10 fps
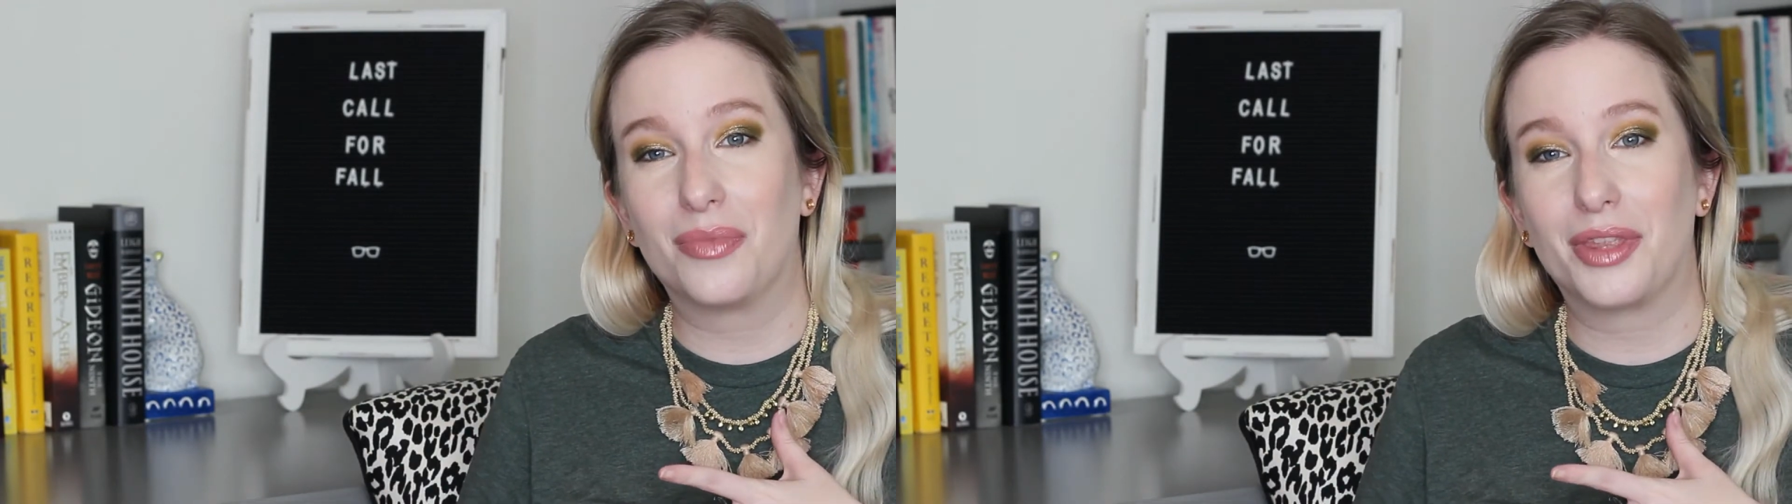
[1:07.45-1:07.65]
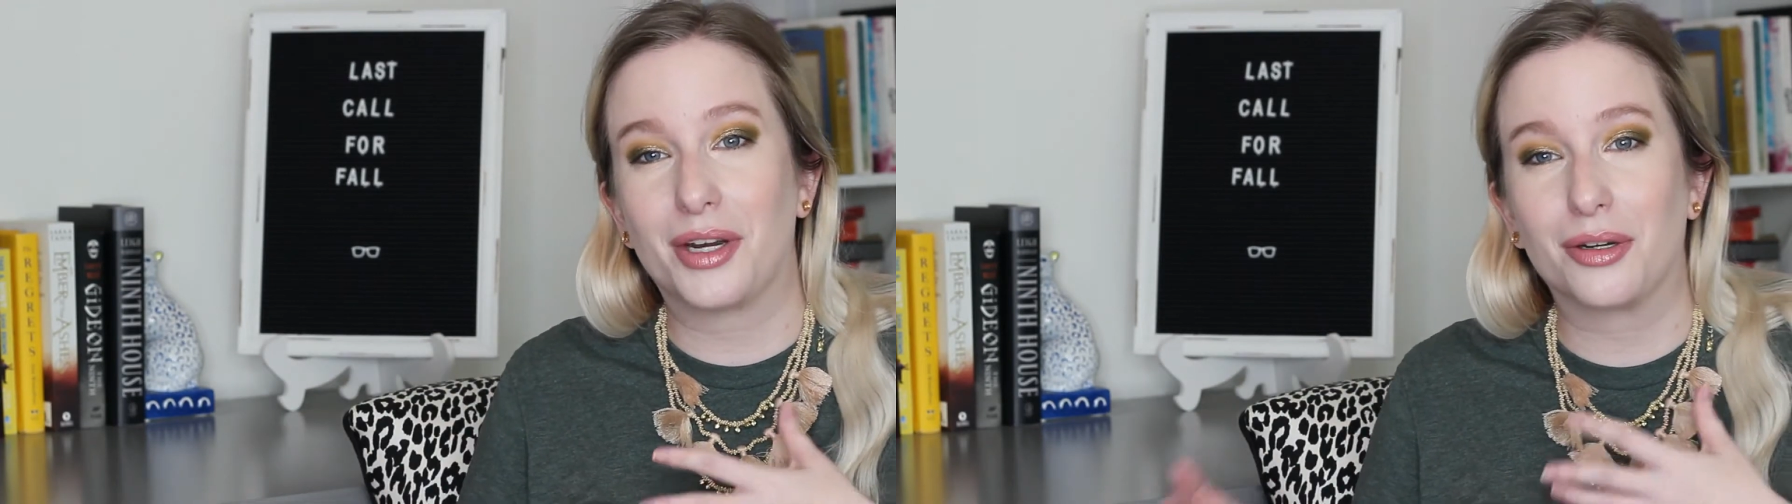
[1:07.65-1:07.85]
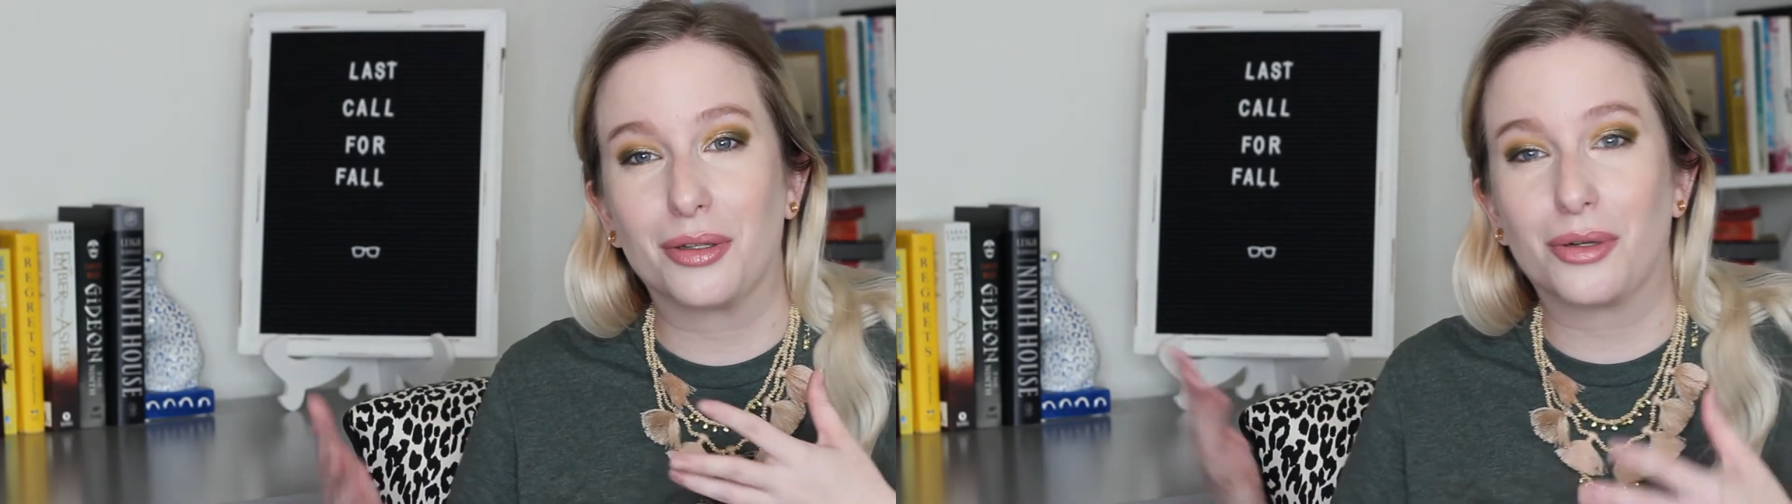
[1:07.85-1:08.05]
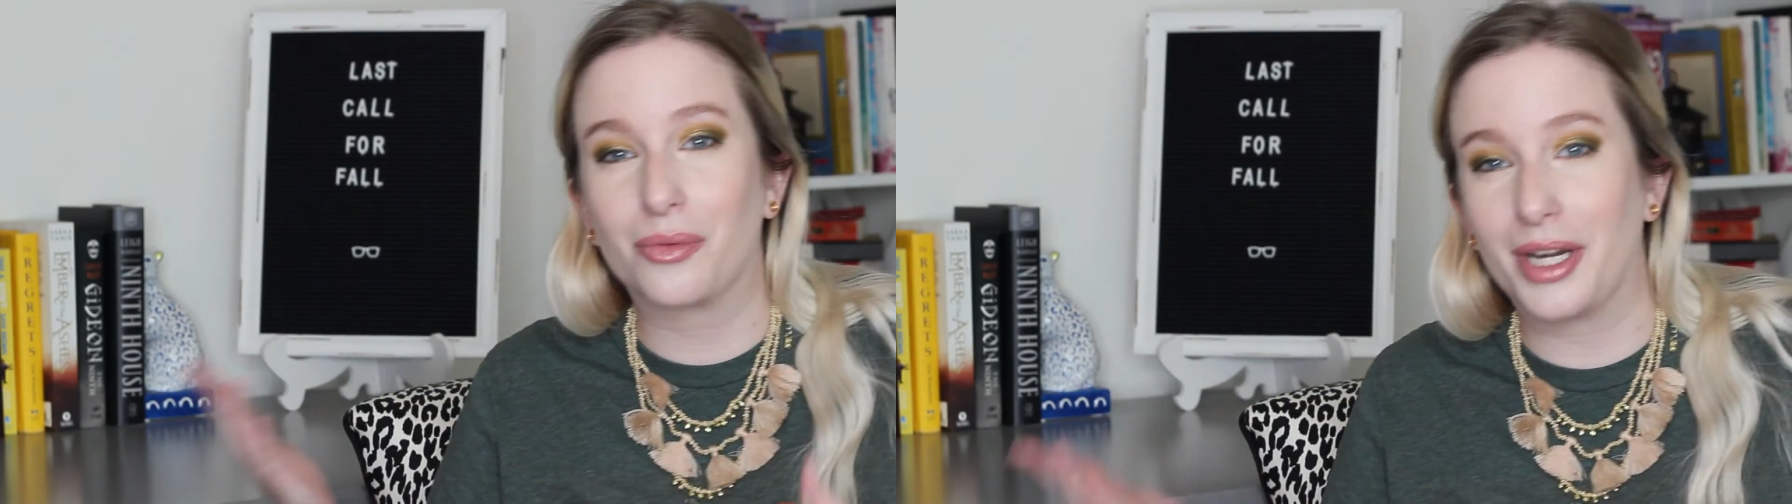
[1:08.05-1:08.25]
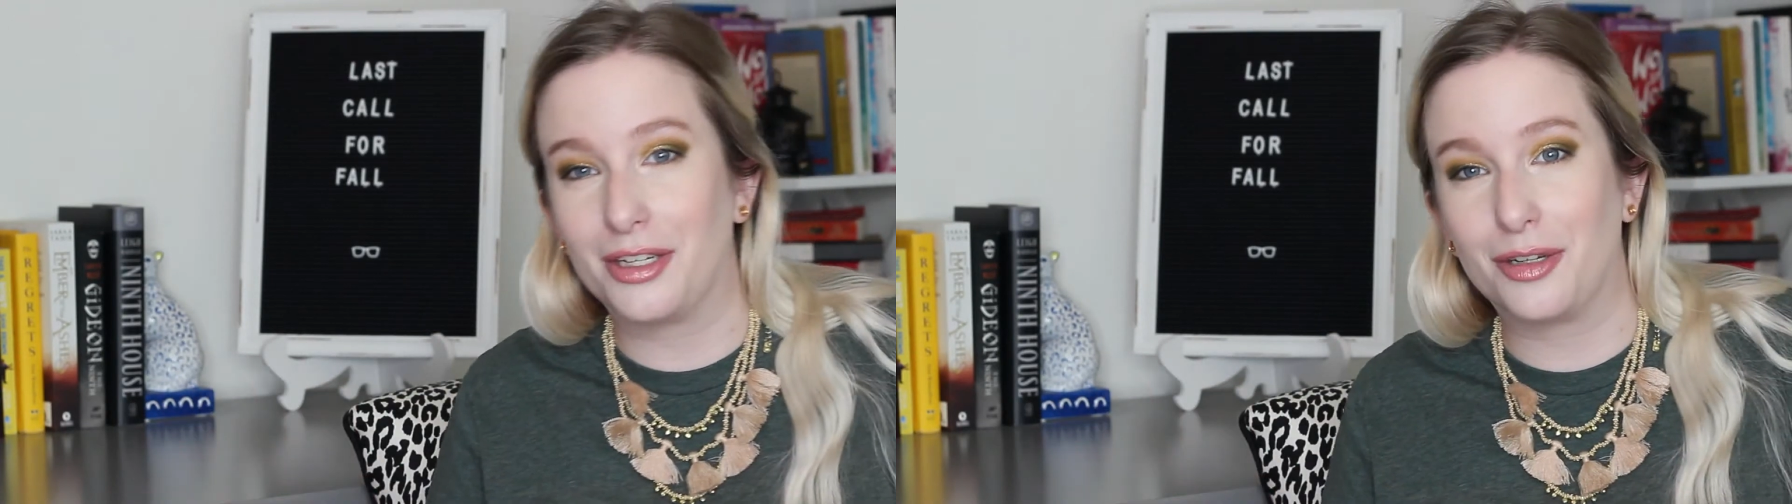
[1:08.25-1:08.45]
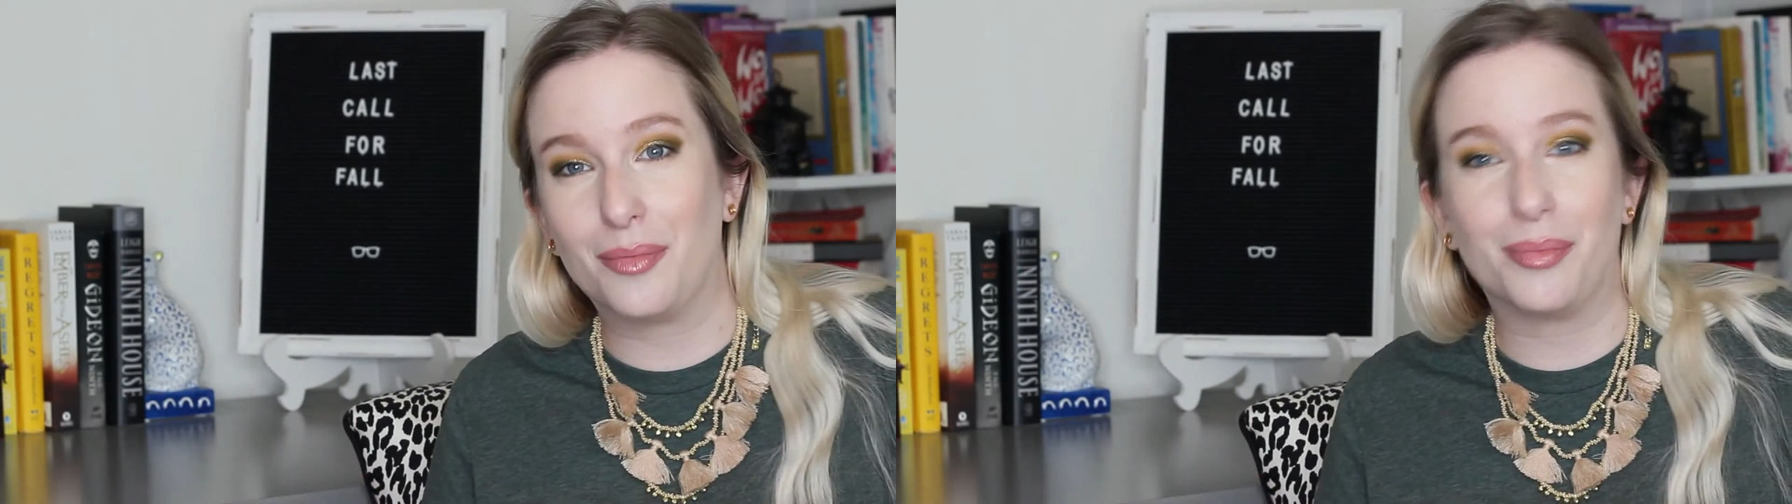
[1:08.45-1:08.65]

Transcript: that are a little random,